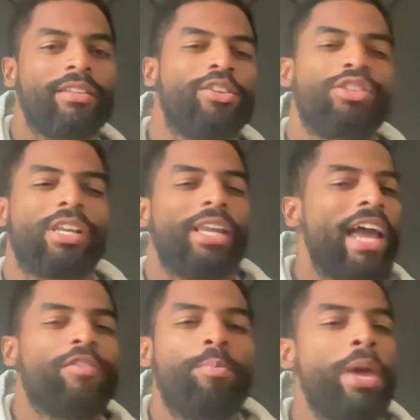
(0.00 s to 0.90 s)
there's a
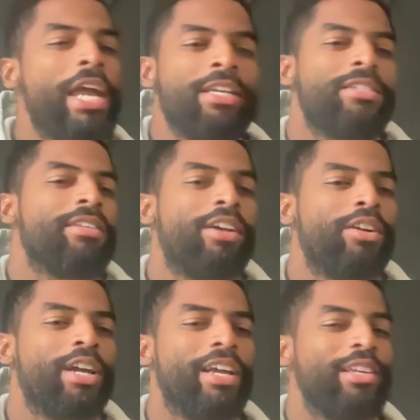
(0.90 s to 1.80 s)
lot of opinions in
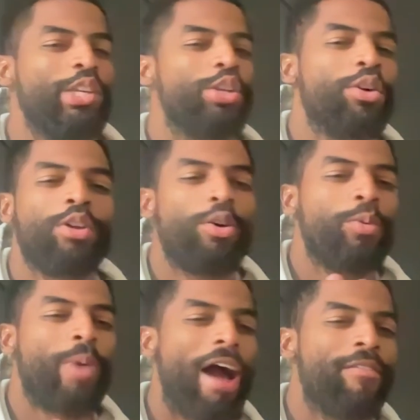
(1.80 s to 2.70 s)
there that you don't
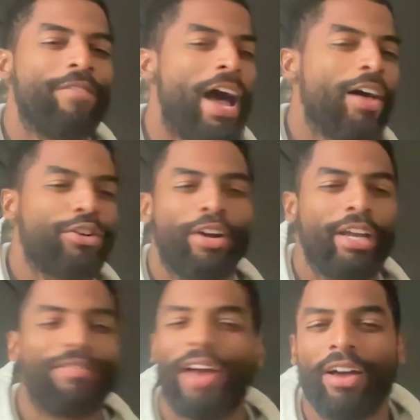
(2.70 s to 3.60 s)
know how valid or
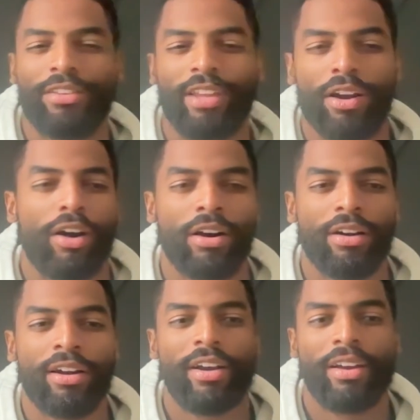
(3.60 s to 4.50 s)
invalid they are,
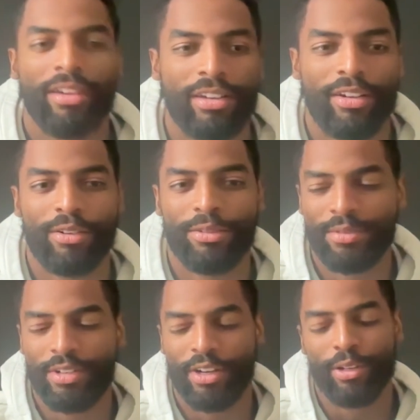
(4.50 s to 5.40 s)

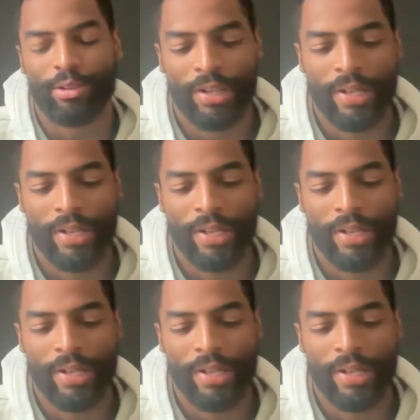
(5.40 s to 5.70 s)
so,